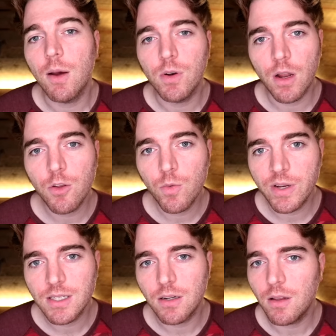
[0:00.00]
Now, another
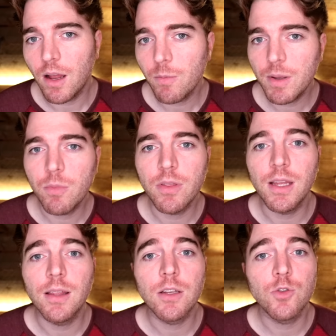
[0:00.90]
reason a lot of people
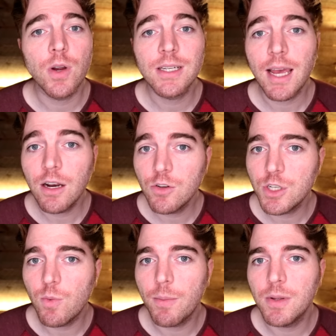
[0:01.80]
think that direct
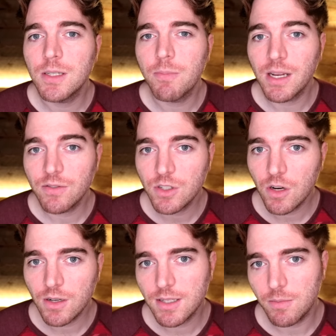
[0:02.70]
energy weapons might have
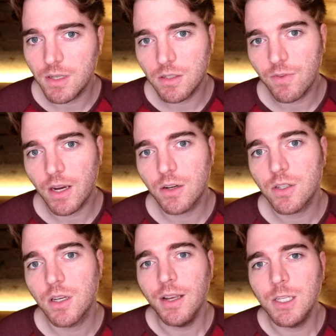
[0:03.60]
started some of these
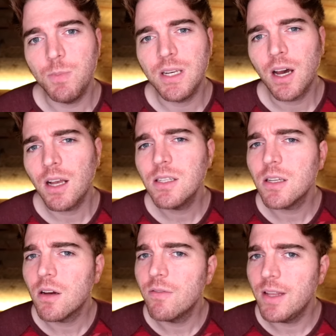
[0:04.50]
fires is
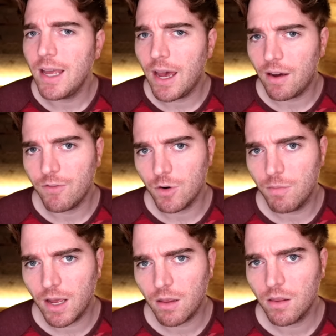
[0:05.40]
because of the
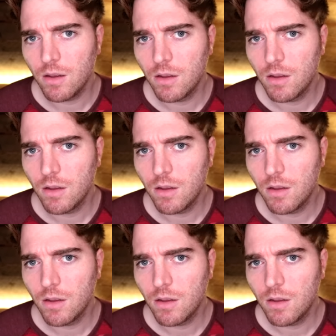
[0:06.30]
aftermath.